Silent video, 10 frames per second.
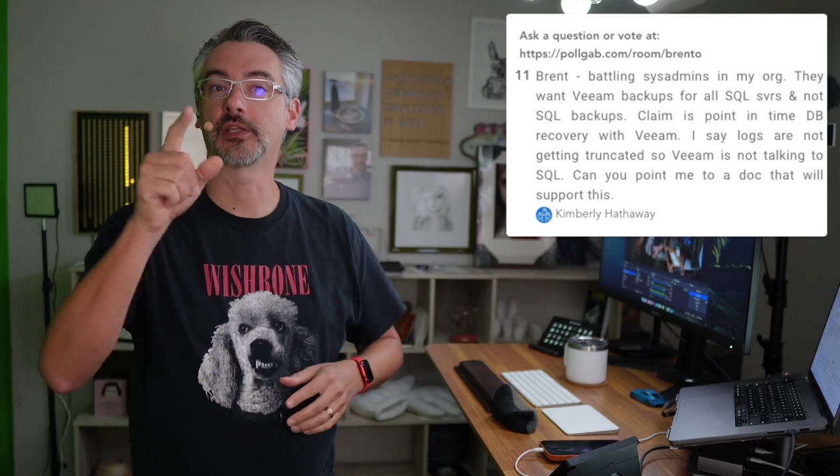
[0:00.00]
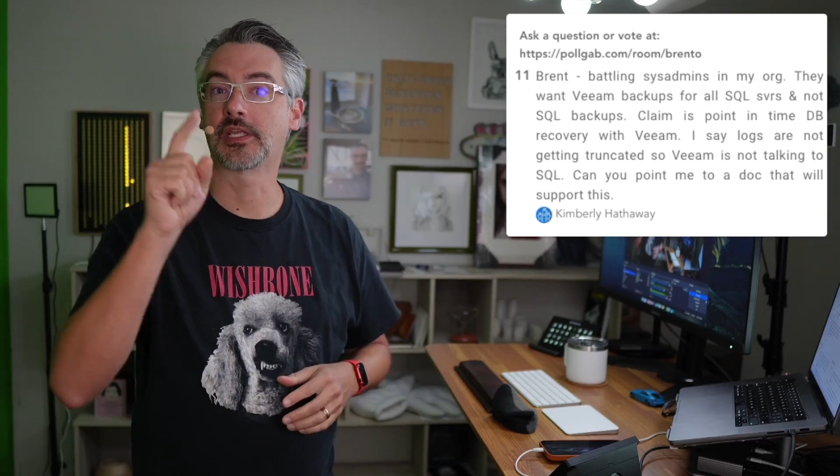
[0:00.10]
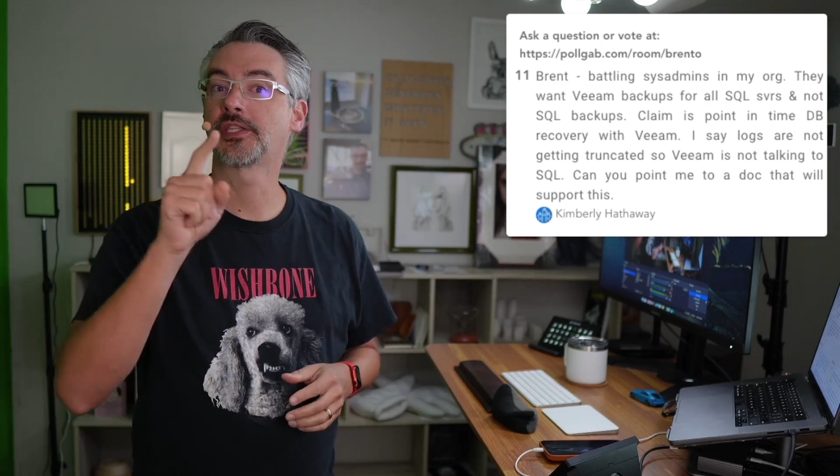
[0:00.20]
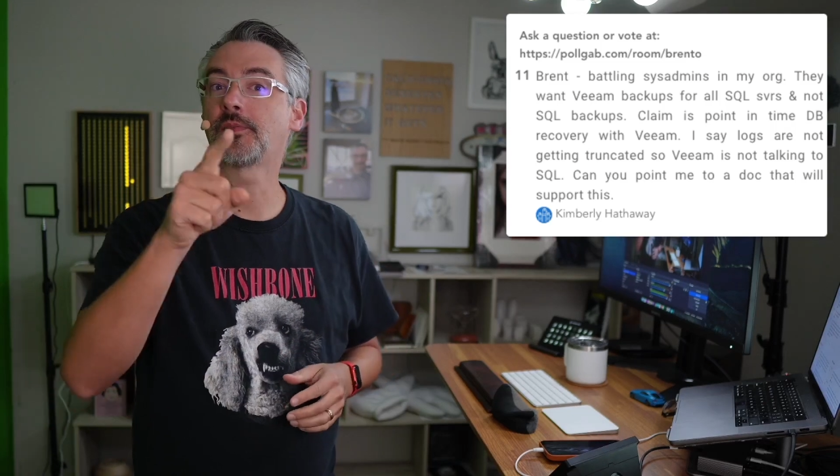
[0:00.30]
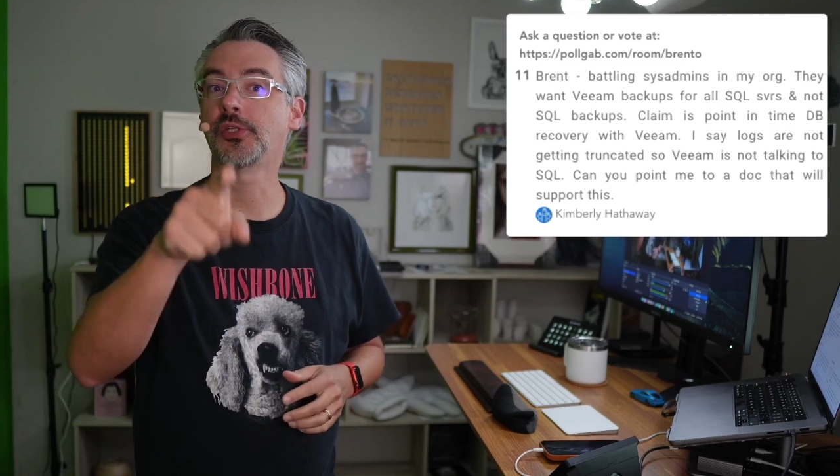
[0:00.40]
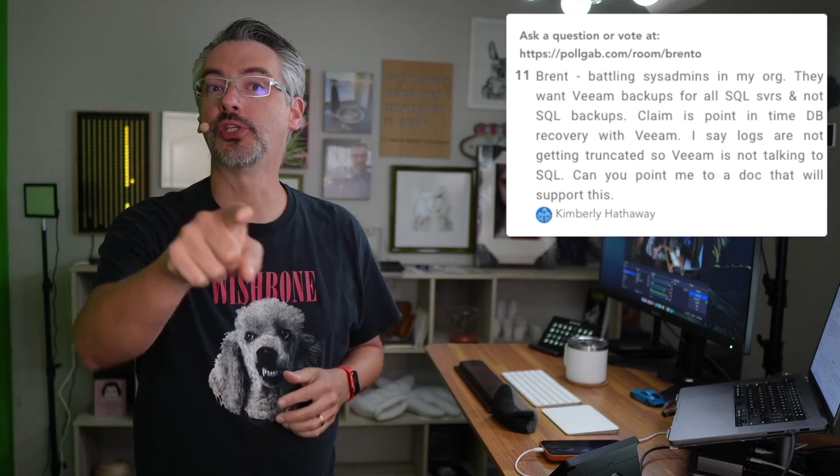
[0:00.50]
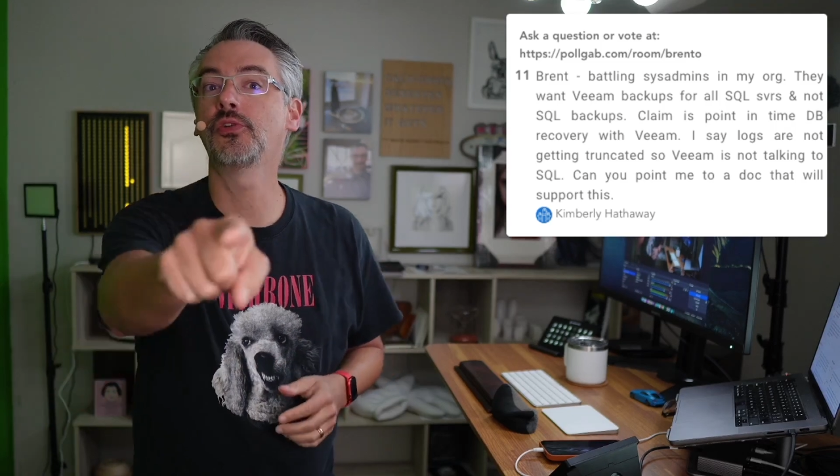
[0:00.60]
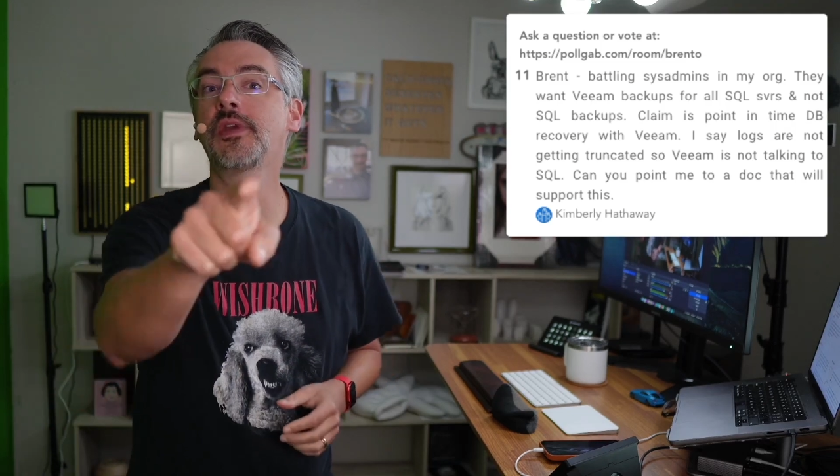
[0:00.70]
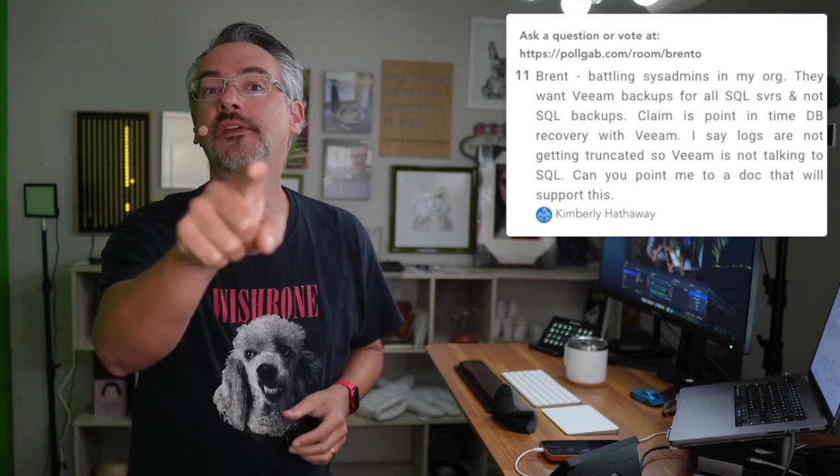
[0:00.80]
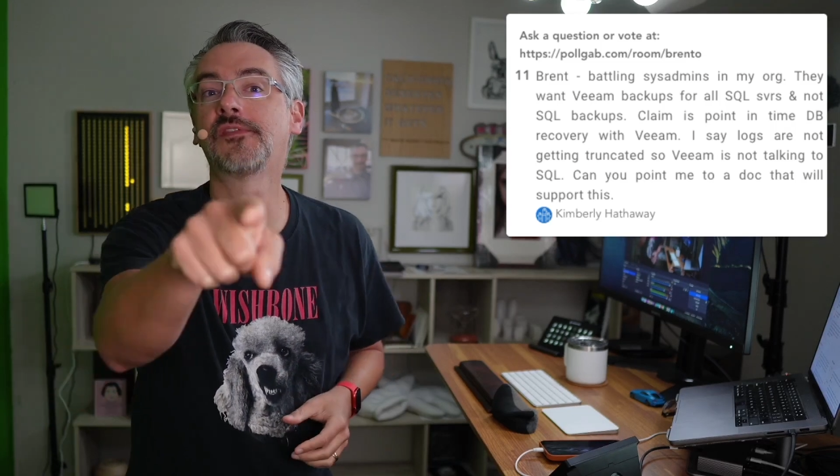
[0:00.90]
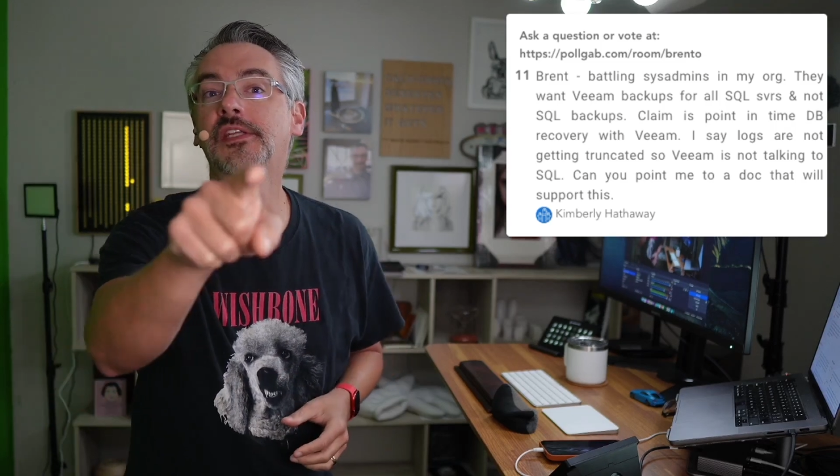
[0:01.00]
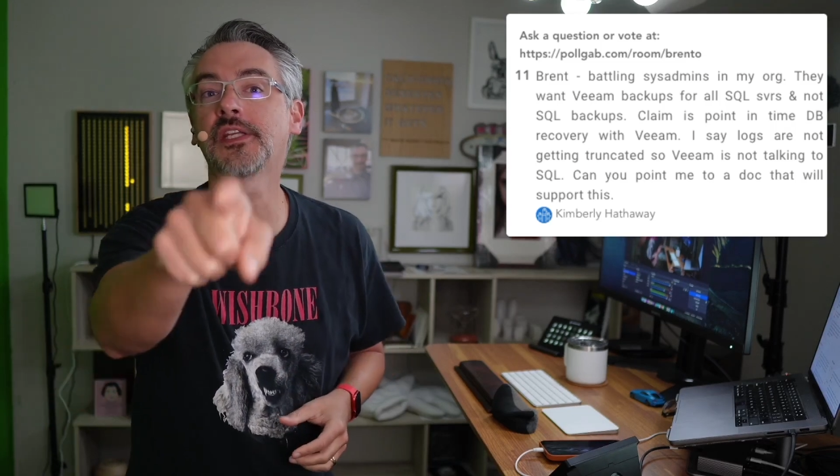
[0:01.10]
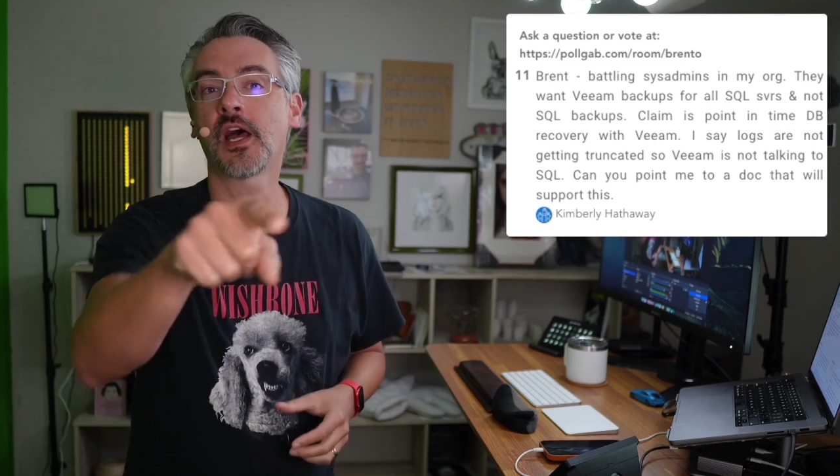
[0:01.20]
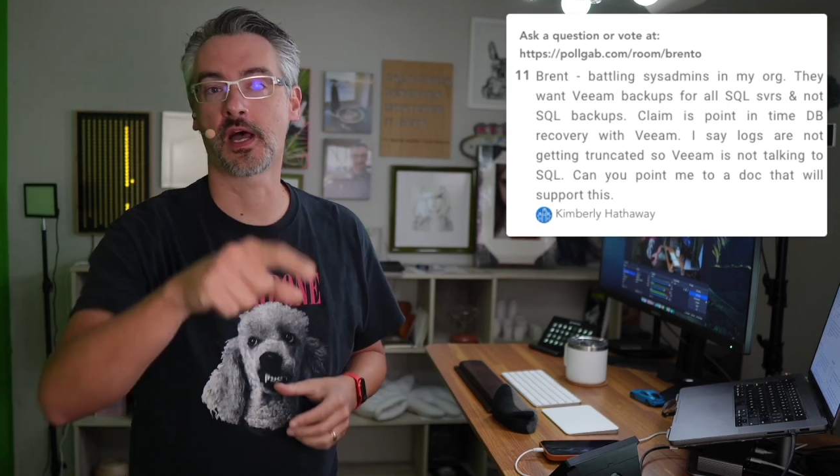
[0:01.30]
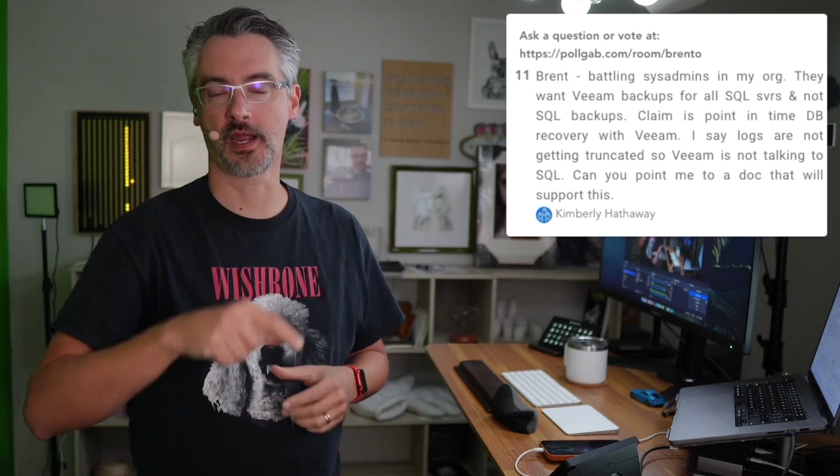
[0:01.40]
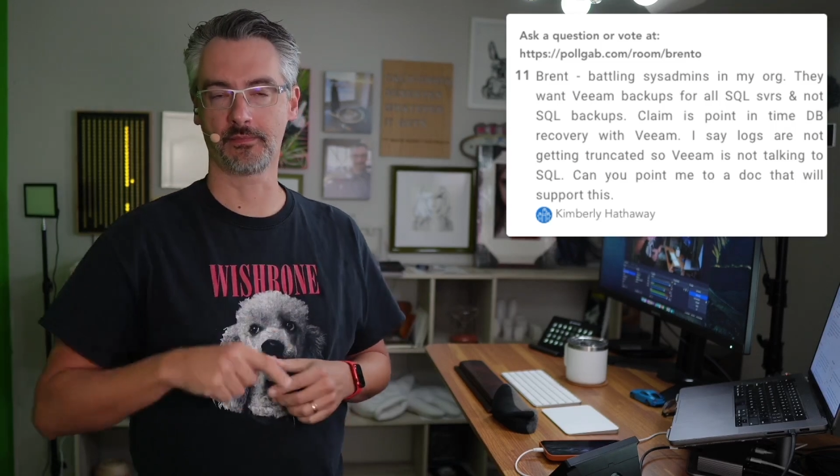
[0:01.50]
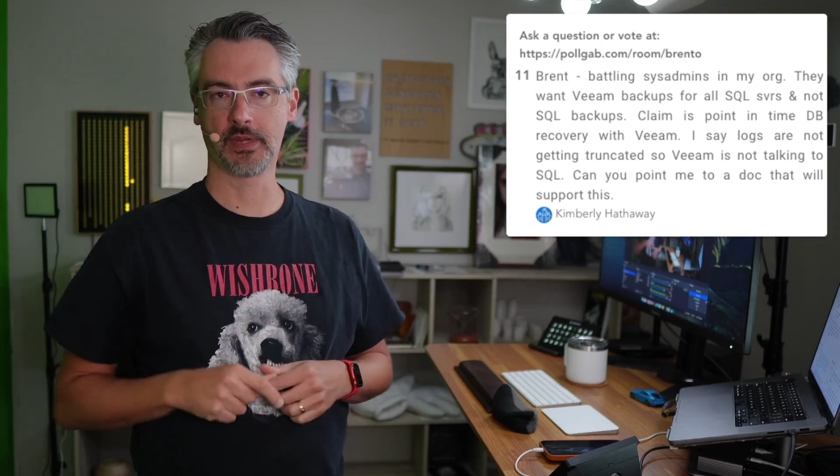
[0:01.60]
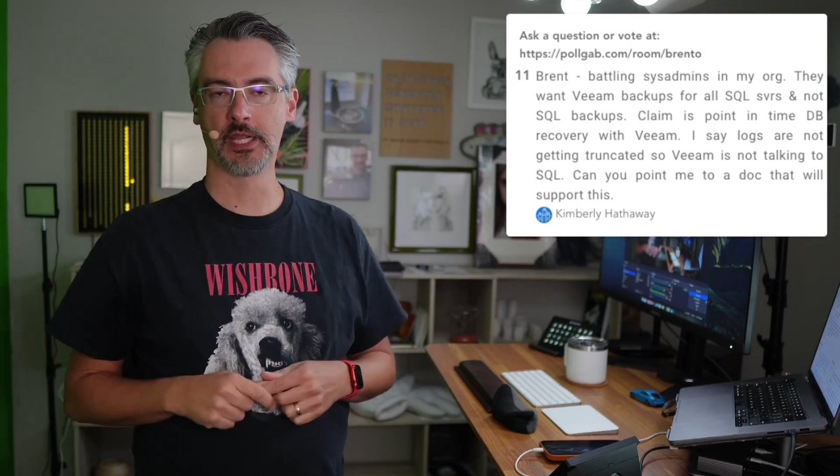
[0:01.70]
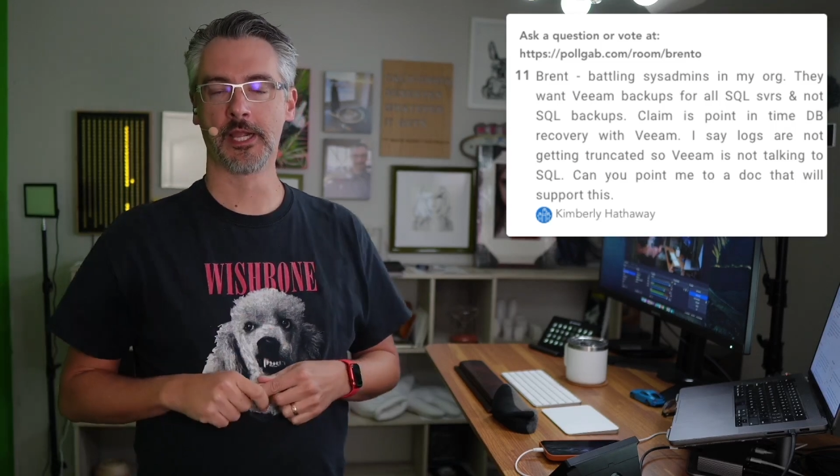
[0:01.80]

except you give the time.